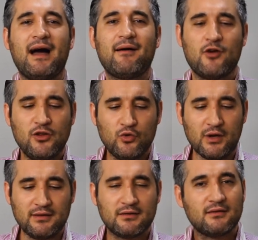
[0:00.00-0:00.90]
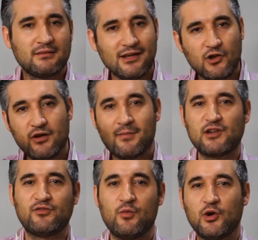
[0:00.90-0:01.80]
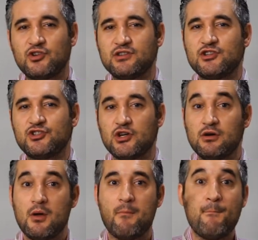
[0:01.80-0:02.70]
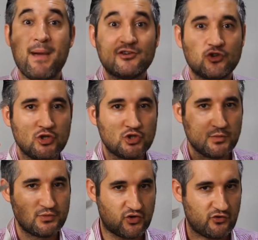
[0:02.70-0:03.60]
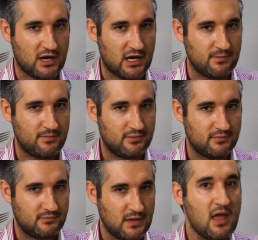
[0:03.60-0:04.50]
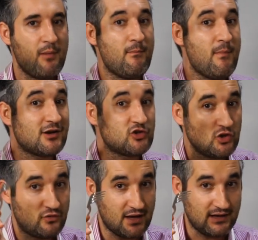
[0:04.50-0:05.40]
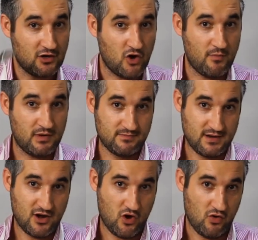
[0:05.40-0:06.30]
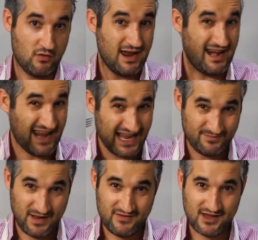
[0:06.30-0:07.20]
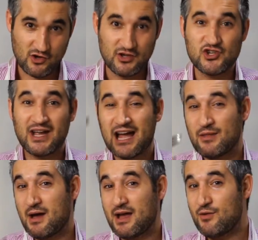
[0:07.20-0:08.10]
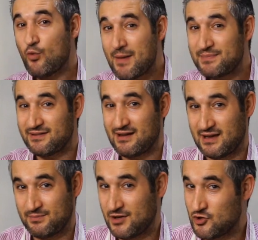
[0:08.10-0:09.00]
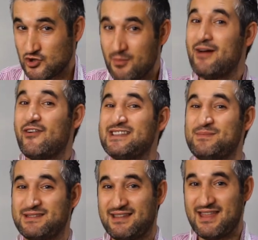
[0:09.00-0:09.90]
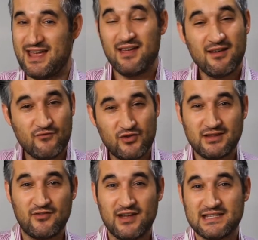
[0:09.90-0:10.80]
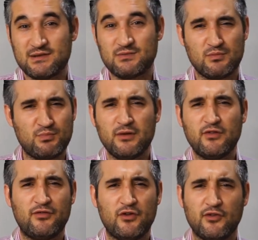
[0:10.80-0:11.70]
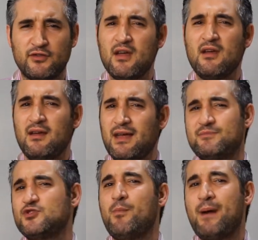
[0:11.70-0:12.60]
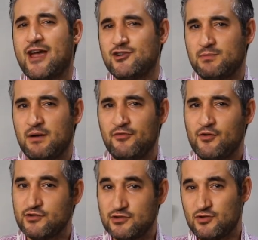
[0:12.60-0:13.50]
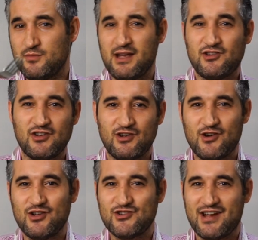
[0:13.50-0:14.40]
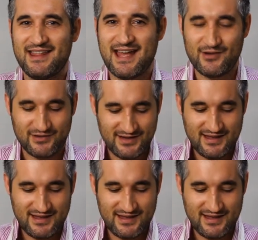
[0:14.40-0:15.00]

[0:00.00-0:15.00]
I'm going to eat. Thank you very much for watching this show. Make sure you subscribe. Make sure you write a comment below, like my video and check out my website because all my recipes are there. Written recipes with beautiful photos I'm so passionate about photos, so make sure, go and check it out.